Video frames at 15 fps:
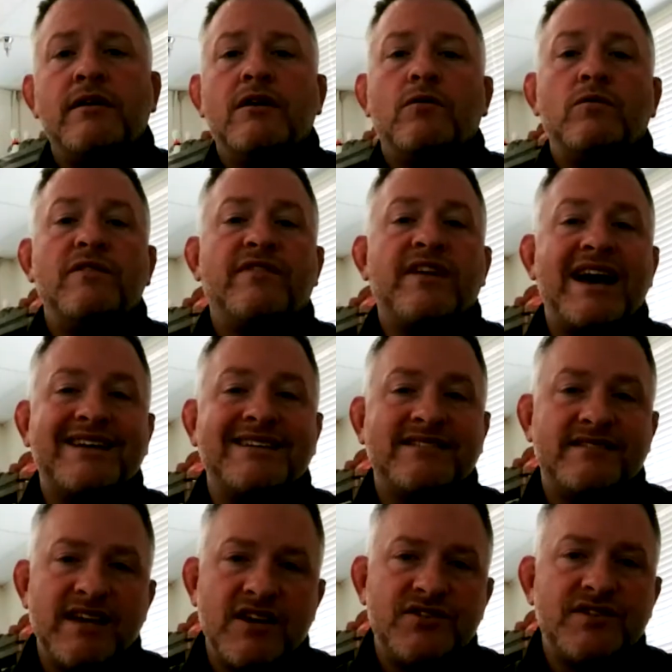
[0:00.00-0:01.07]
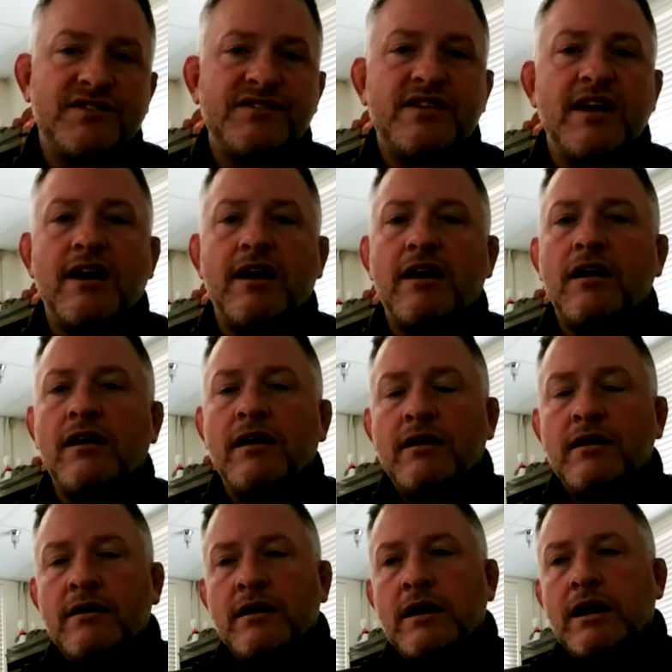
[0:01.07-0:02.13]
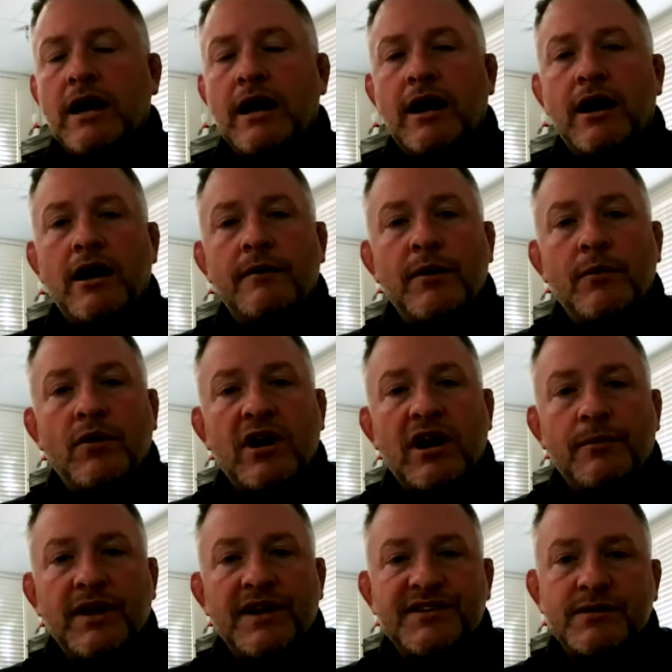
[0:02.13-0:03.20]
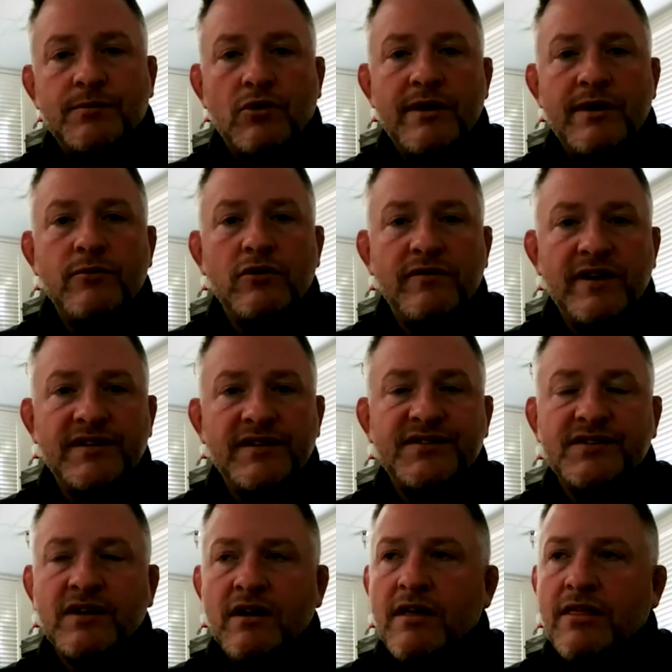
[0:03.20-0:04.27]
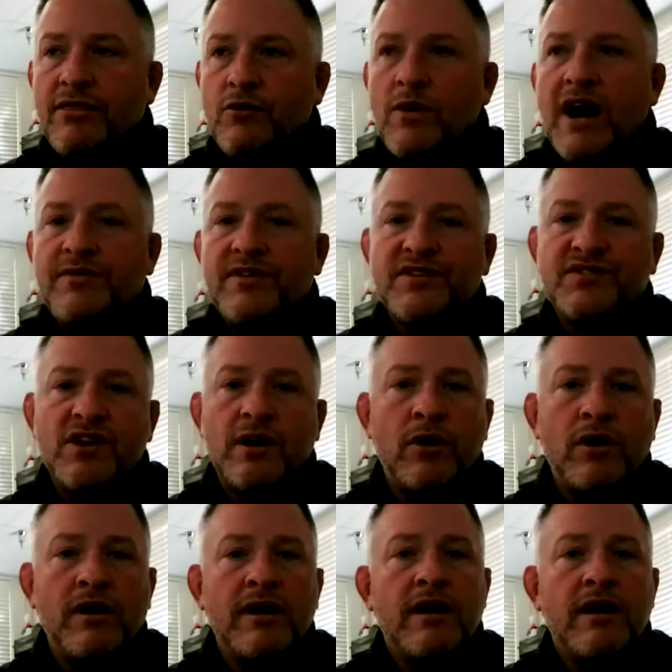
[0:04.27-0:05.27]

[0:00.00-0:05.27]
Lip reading: We've got concessions there, and we're going to play some great movies throughout the summer.